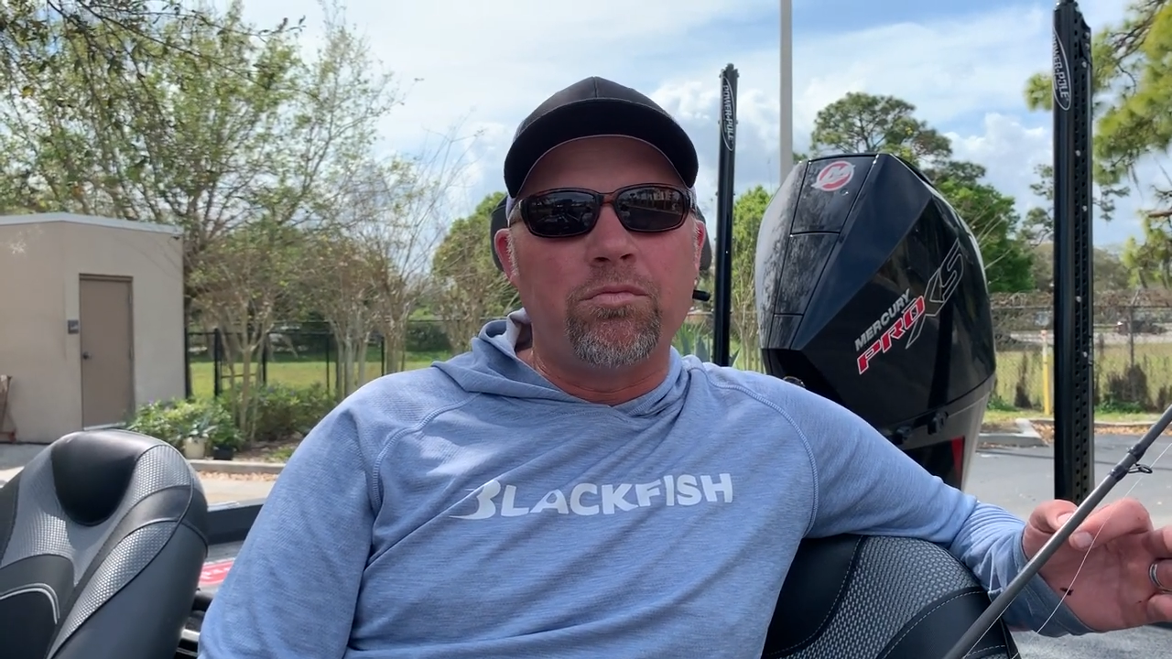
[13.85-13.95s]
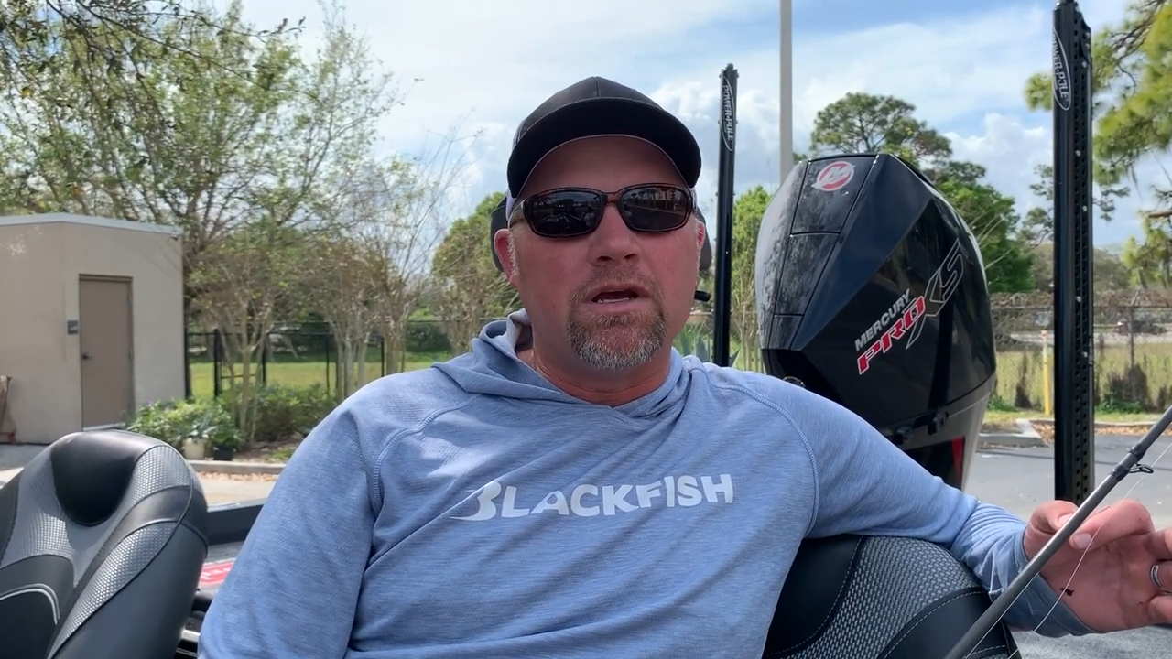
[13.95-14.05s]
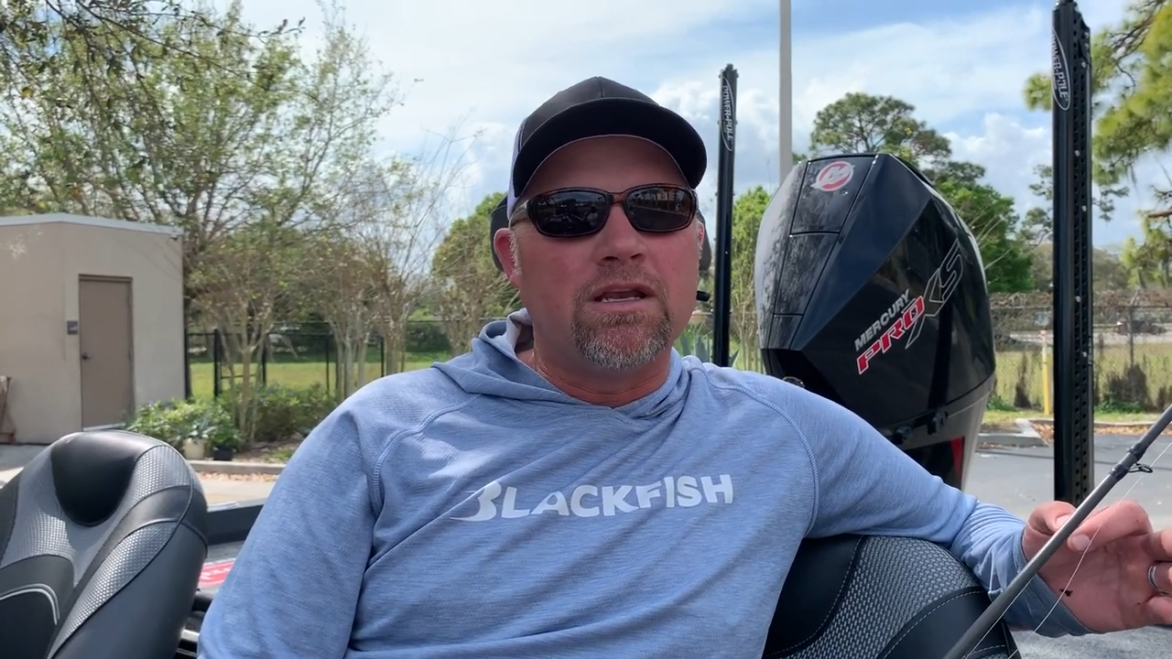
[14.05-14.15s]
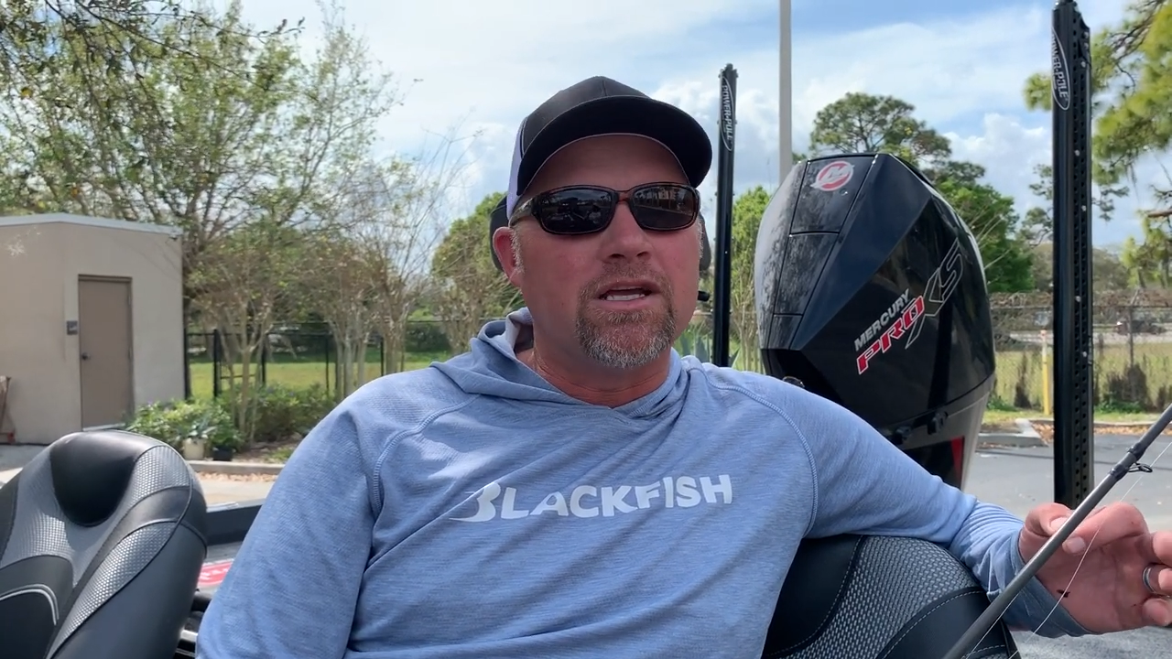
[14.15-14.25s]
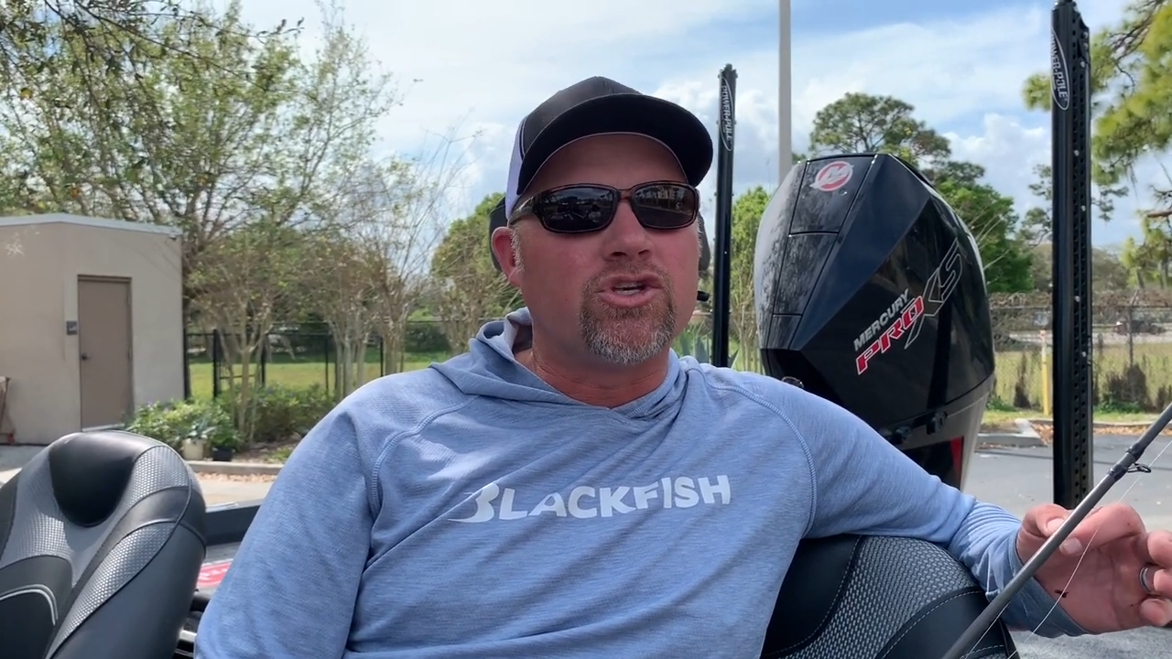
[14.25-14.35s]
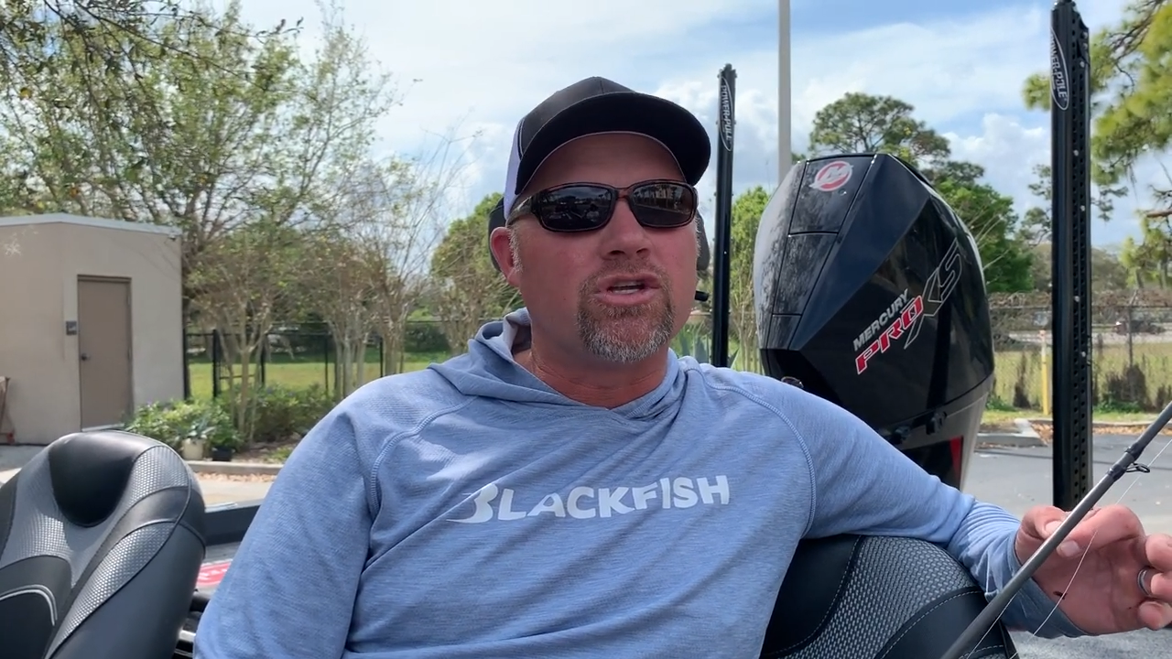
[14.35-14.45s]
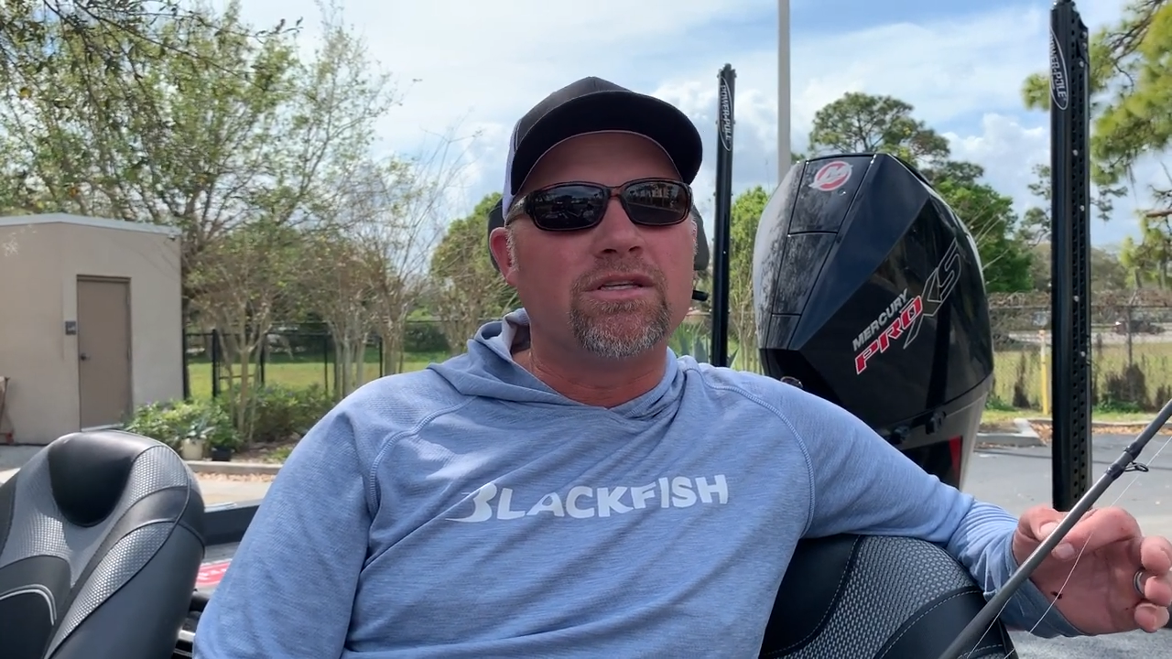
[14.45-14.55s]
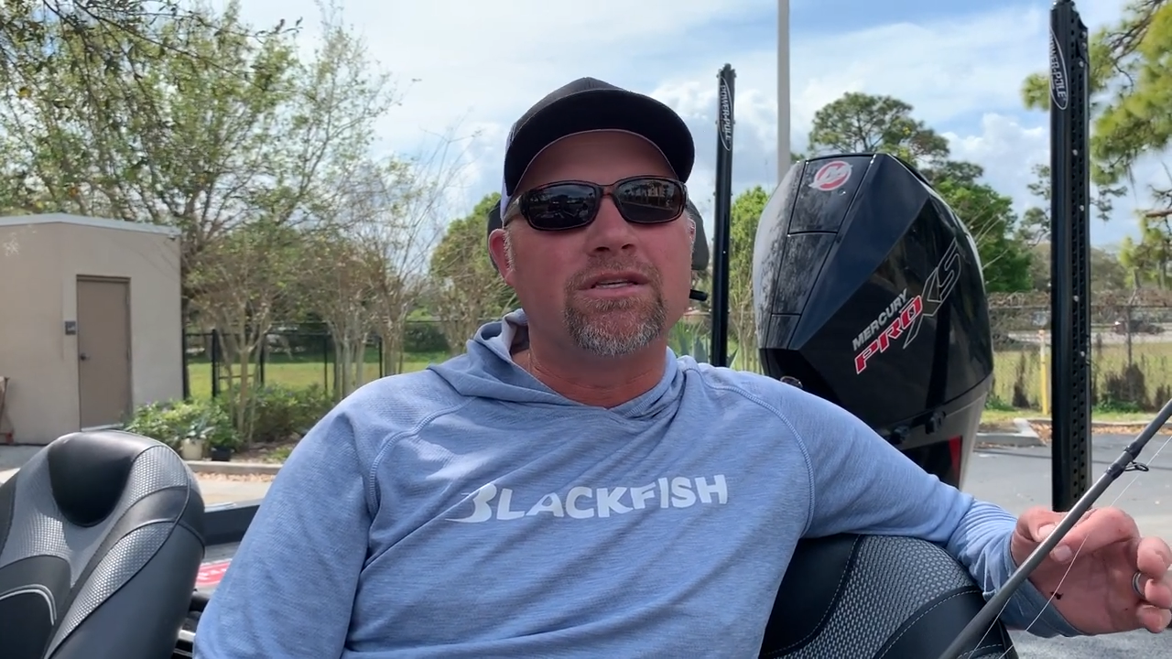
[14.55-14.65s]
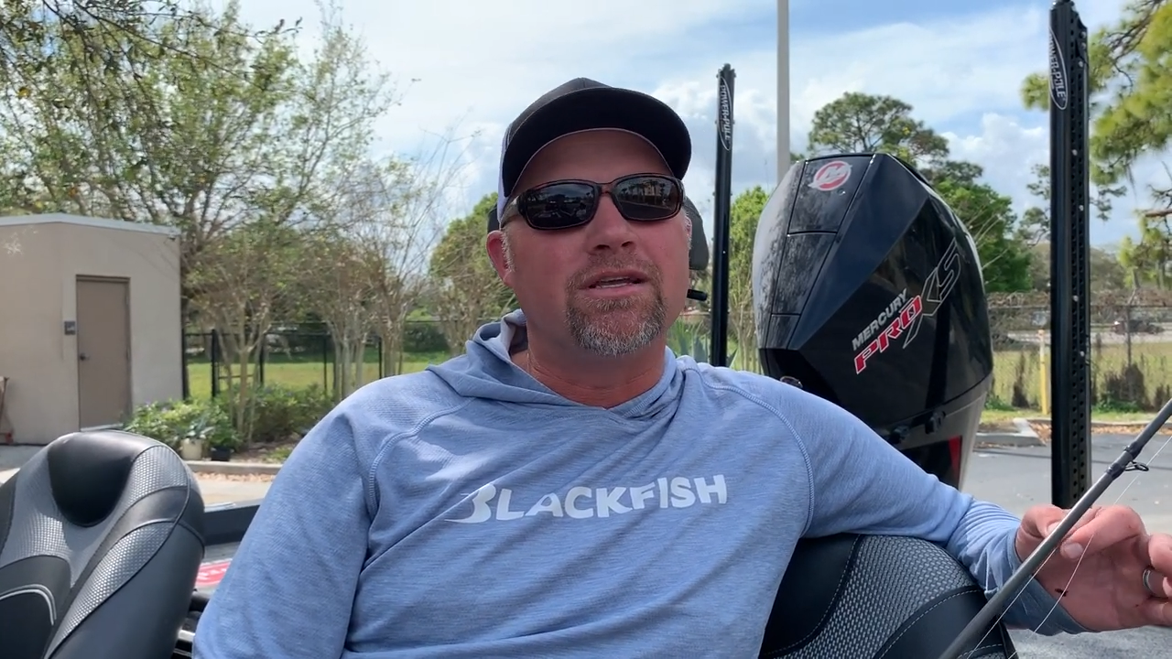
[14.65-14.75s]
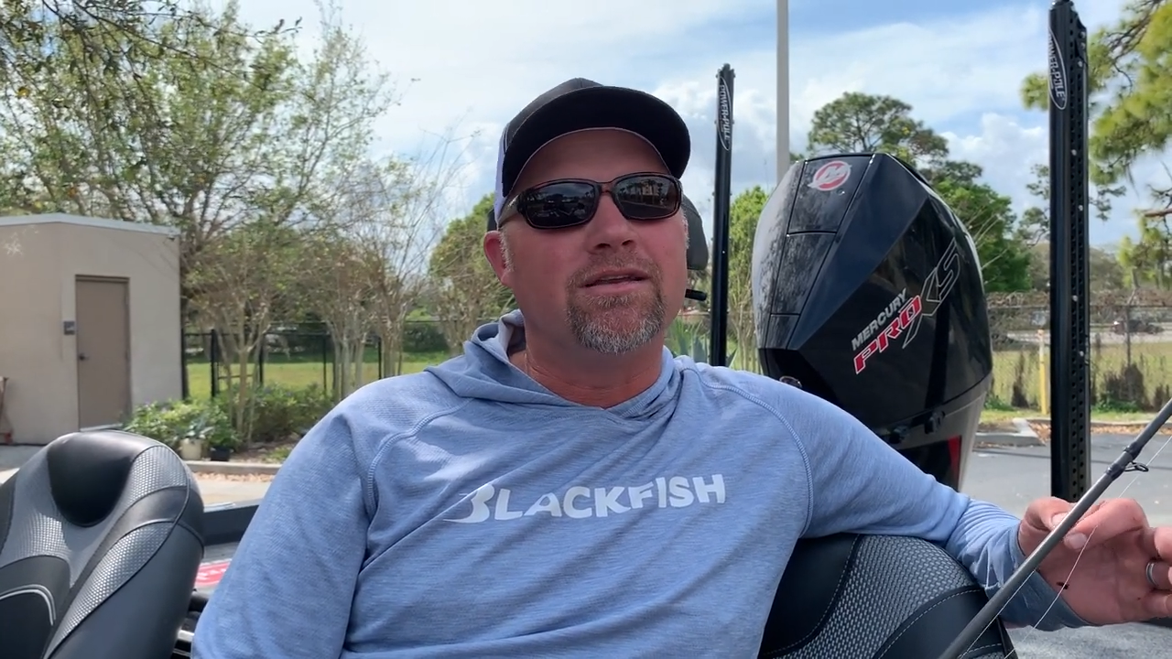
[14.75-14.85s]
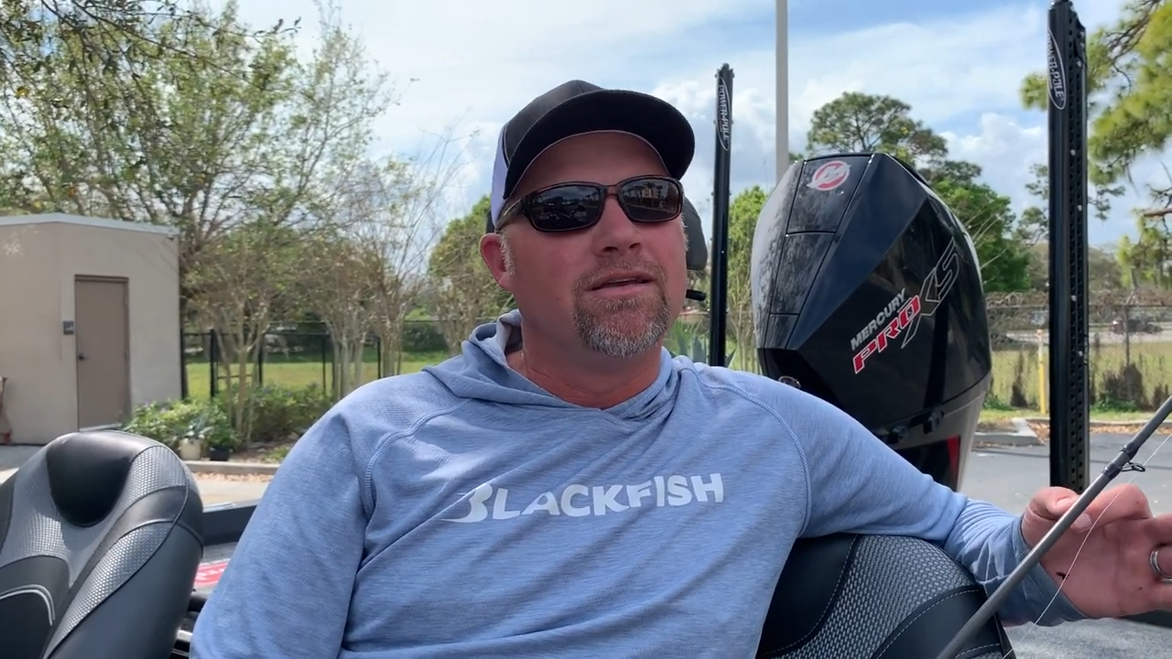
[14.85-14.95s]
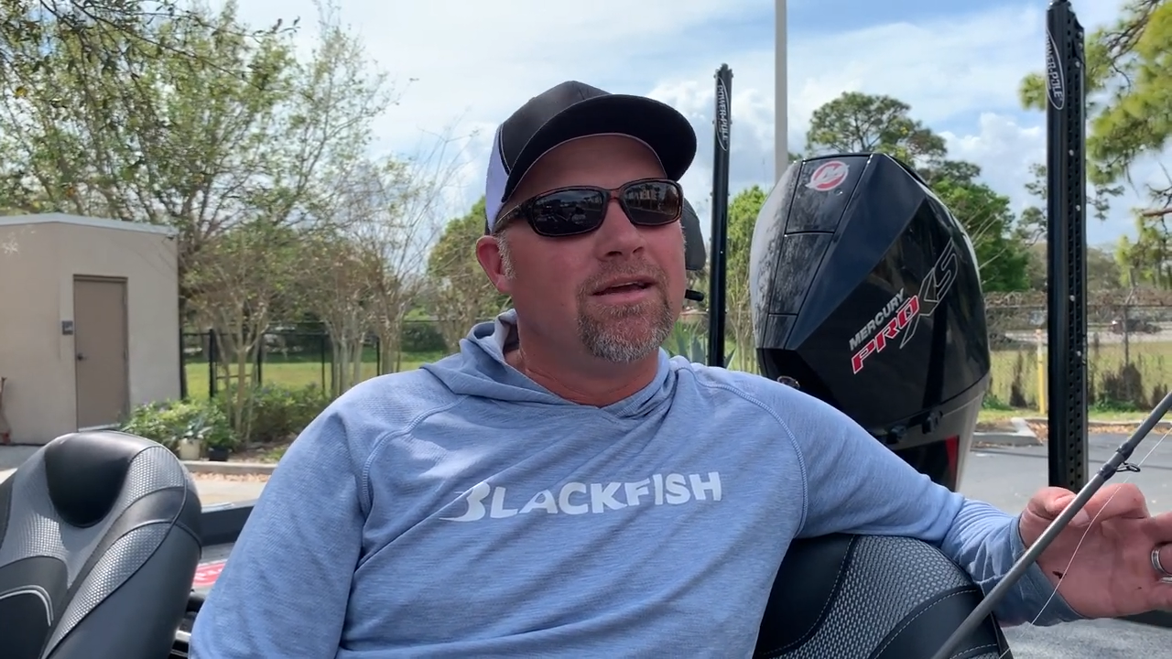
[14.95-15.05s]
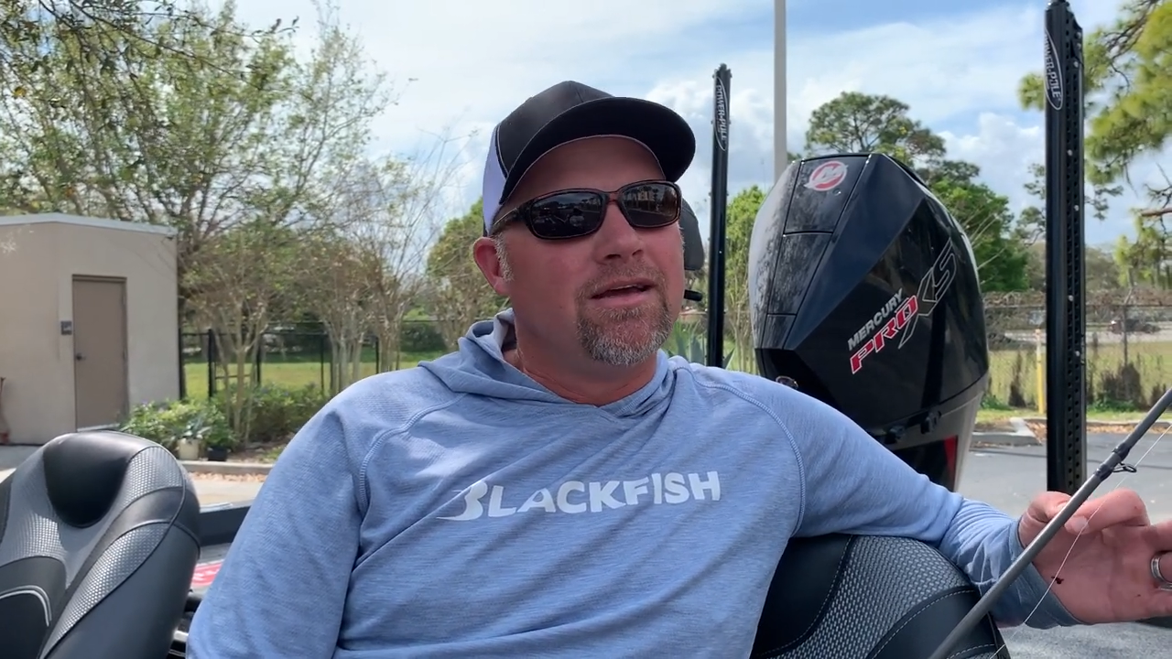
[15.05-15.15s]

conditions, and